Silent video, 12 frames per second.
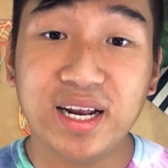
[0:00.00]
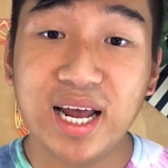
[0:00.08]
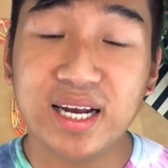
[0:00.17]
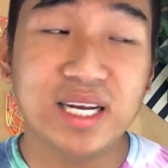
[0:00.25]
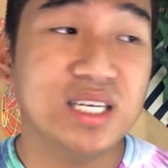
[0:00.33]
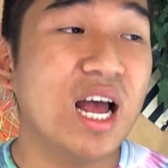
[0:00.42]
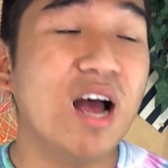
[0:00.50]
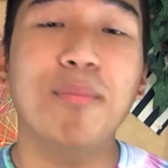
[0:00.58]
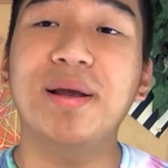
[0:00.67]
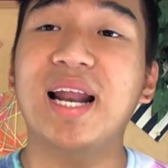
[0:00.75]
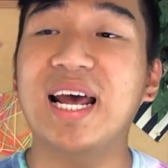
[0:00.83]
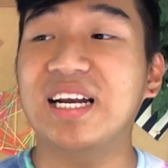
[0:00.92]
like this, I'll
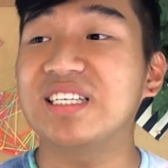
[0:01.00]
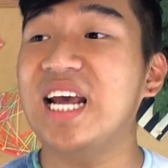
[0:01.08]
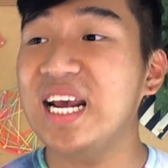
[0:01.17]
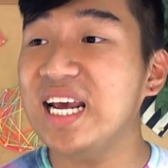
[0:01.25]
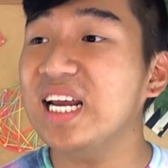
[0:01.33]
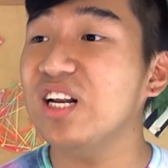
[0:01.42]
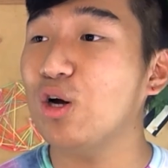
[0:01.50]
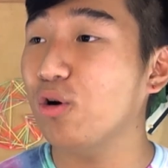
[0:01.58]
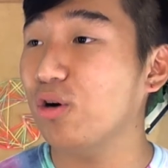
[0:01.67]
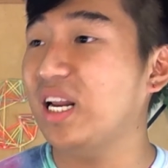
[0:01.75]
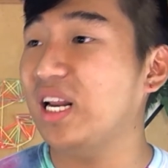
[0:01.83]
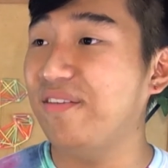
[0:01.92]
be like, take it
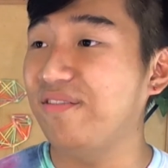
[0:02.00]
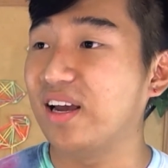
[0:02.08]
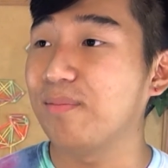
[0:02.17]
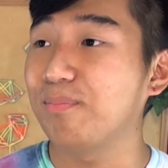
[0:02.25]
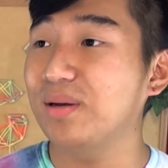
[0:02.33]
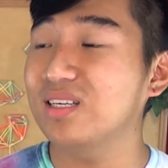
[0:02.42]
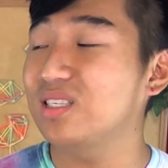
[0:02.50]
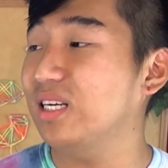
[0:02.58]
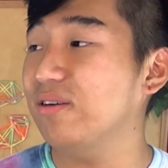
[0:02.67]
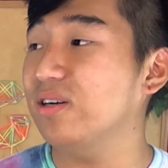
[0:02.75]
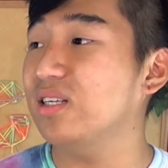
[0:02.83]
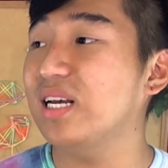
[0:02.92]
or leave it. Because
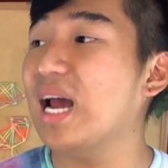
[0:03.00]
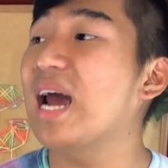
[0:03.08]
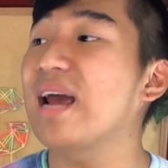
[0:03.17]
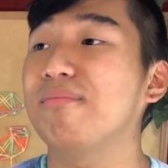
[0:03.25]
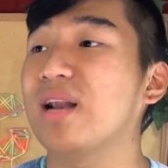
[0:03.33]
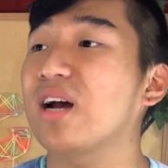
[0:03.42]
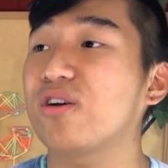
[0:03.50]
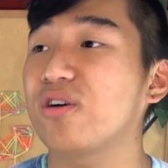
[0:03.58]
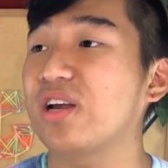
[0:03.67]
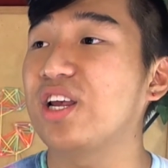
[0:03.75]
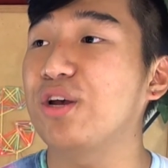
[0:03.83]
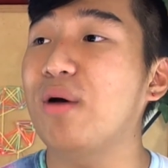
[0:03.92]
seriously, I am not
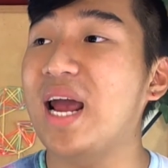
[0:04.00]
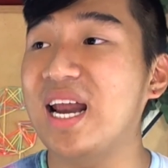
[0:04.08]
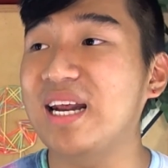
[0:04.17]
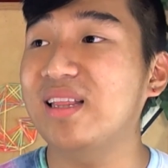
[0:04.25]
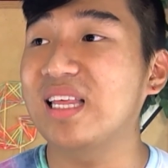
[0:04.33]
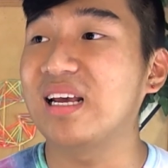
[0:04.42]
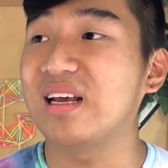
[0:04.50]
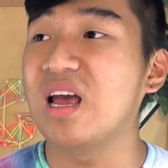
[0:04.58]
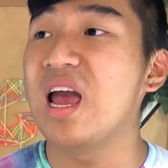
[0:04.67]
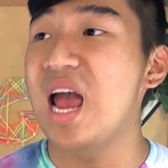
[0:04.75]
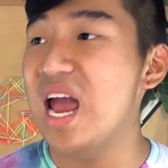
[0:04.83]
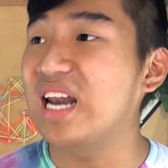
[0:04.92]
cooking you anything
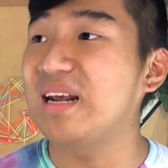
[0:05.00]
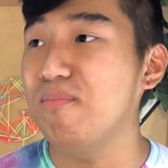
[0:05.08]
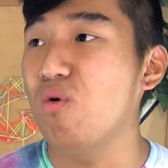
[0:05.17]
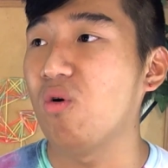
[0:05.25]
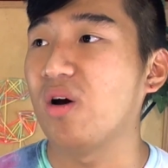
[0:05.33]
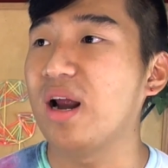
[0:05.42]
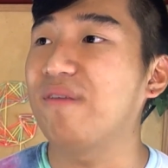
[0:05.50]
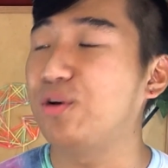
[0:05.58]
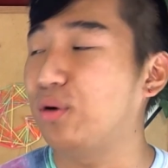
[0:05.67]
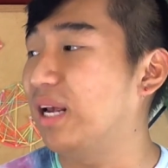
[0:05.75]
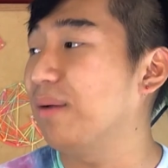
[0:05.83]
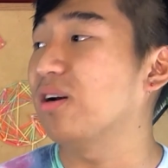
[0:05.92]
anymore if you
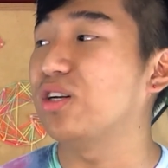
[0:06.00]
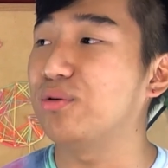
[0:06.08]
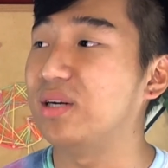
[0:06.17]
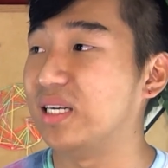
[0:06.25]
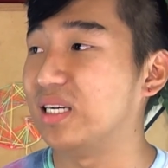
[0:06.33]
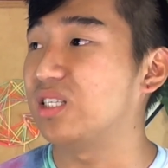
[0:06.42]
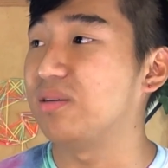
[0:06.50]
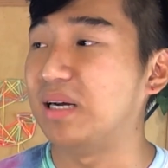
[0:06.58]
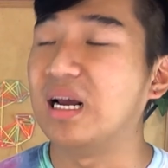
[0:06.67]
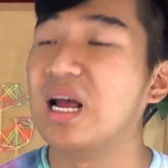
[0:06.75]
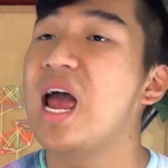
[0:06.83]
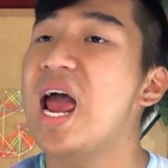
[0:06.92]
keep on doing this to me.
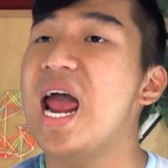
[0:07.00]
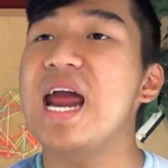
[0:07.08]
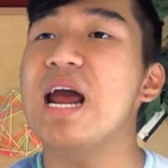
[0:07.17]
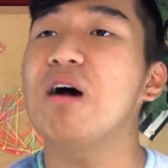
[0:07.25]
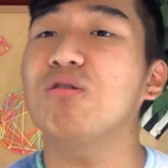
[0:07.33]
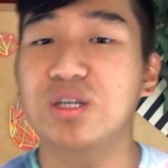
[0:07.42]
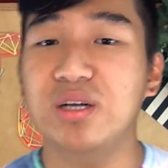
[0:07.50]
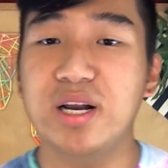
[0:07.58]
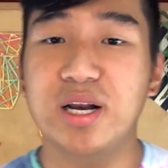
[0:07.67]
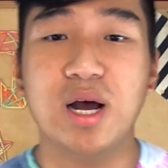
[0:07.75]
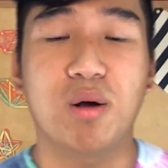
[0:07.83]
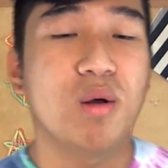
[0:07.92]
Hell to the
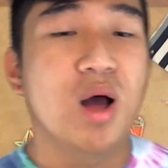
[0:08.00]
no.